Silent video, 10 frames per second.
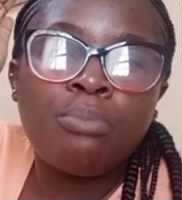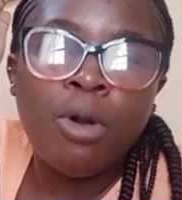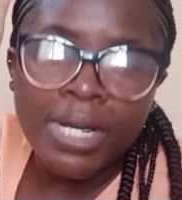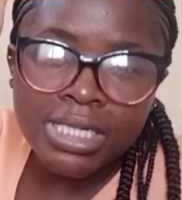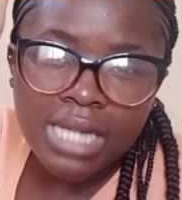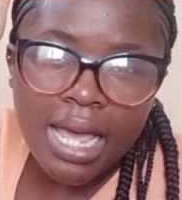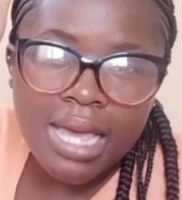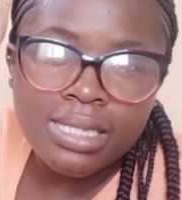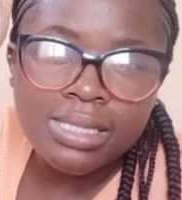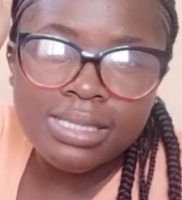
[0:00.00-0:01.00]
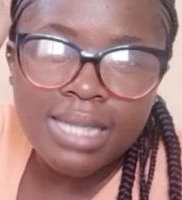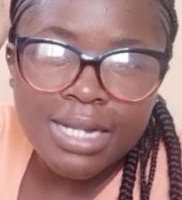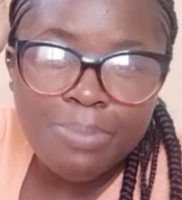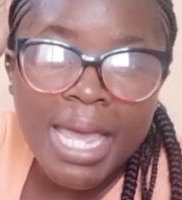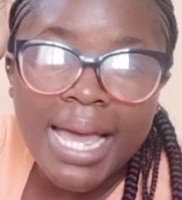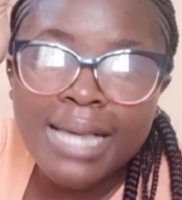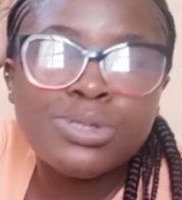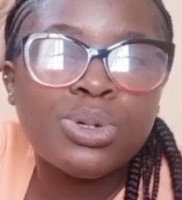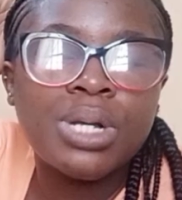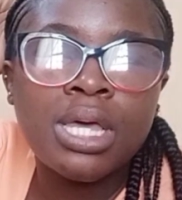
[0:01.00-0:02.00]
moment I set my
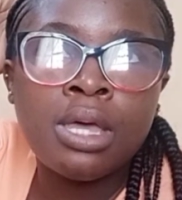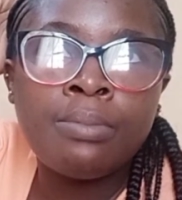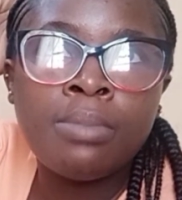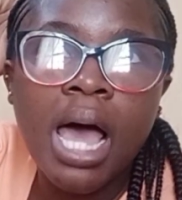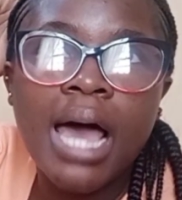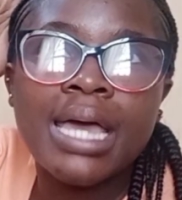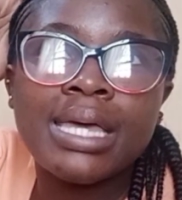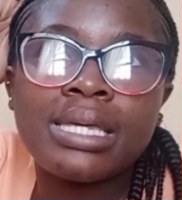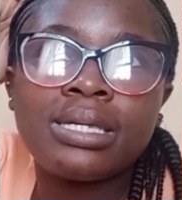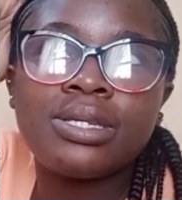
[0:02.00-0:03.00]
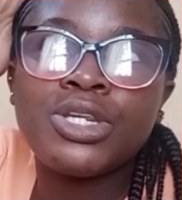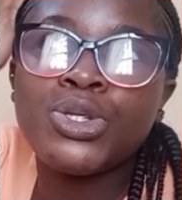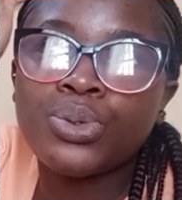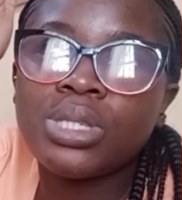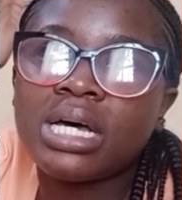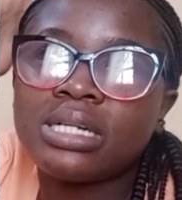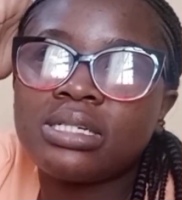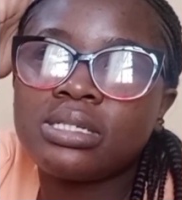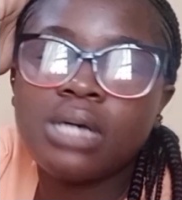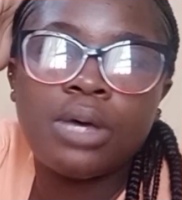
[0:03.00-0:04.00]
eyes on him, I knew
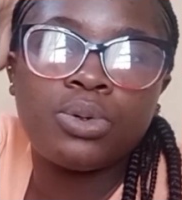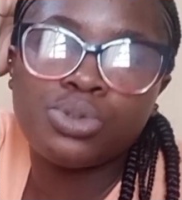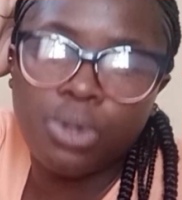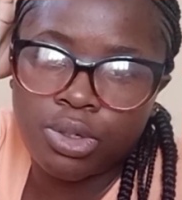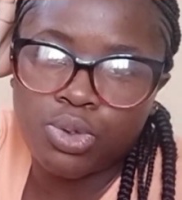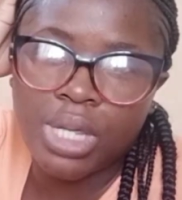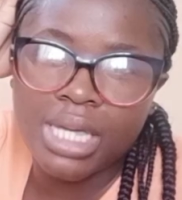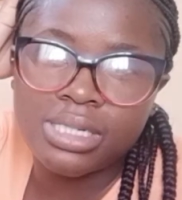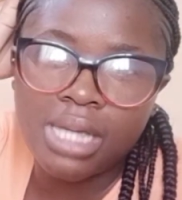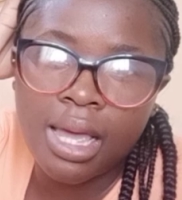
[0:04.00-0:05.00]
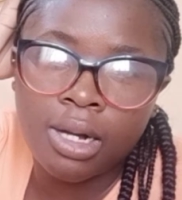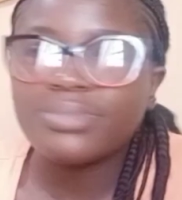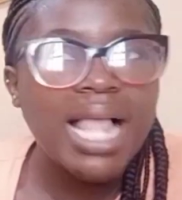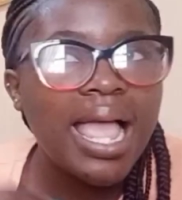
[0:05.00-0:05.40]
that I was going to get help.